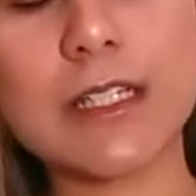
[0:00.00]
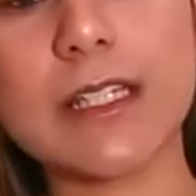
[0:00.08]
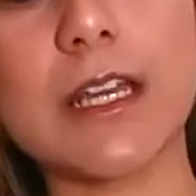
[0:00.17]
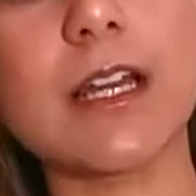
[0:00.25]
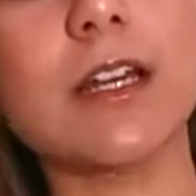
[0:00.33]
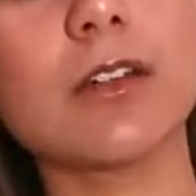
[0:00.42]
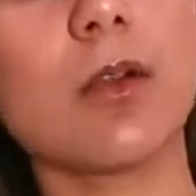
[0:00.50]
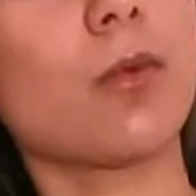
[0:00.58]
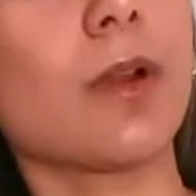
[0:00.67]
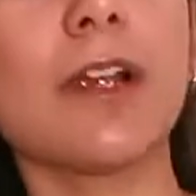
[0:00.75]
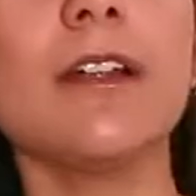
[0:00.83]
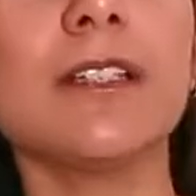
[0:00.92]
it down,
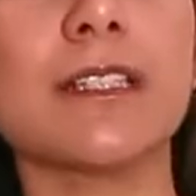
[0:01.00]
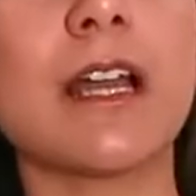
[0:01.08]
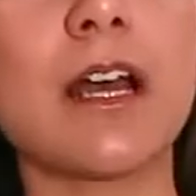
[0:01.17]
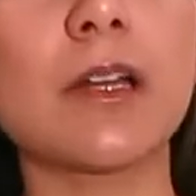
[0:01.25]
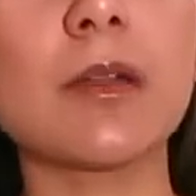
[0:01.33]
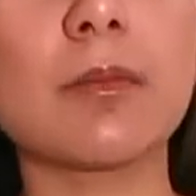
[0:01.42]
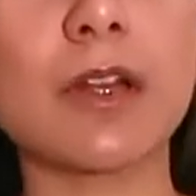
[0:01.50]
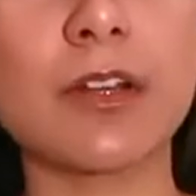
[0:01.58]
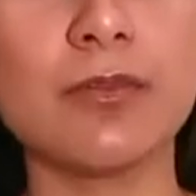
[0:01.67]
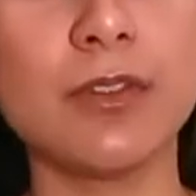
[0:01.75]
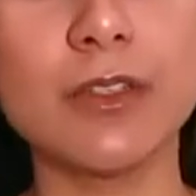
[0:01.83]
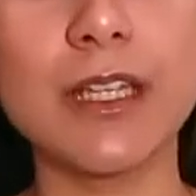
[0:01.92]
wear it down, but I
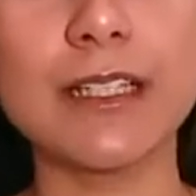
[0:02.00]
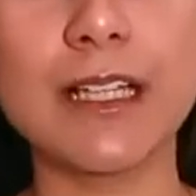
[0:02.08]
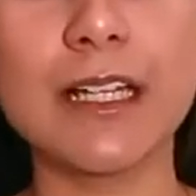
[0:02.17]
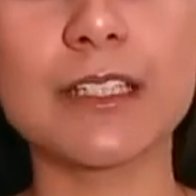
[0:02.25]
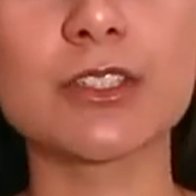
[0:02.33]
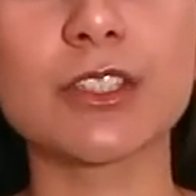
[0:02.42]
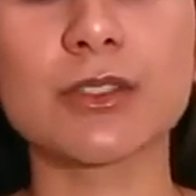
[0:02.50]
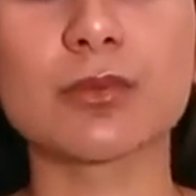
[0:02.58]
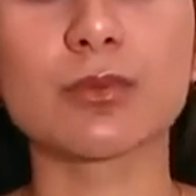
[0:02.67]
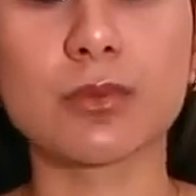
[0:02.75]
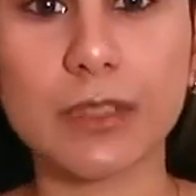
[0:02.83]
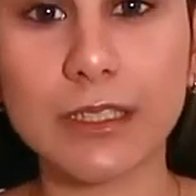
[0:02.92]
feel like that is just
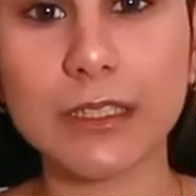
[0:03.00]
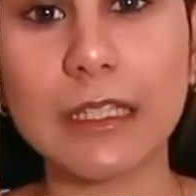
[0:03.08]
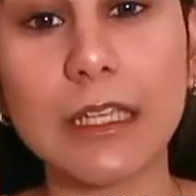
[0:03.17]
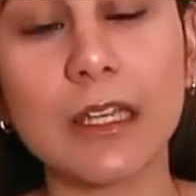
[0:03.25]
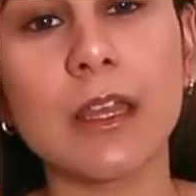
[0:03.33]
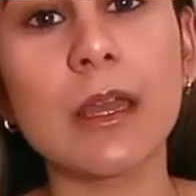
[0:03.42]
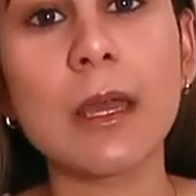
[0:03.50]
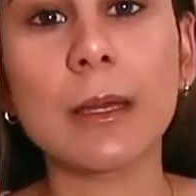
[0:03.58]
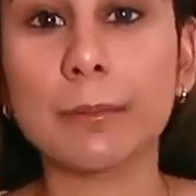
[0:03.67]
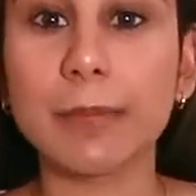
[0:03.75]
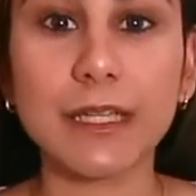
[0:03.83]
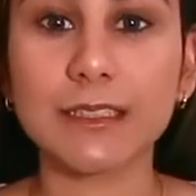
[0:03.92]
really
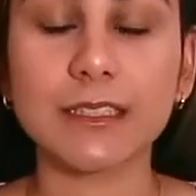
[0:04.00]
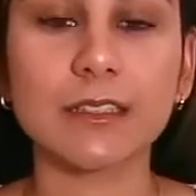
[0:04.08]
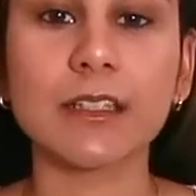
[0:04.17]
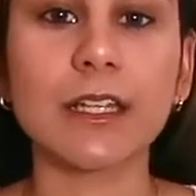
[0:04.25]
basic.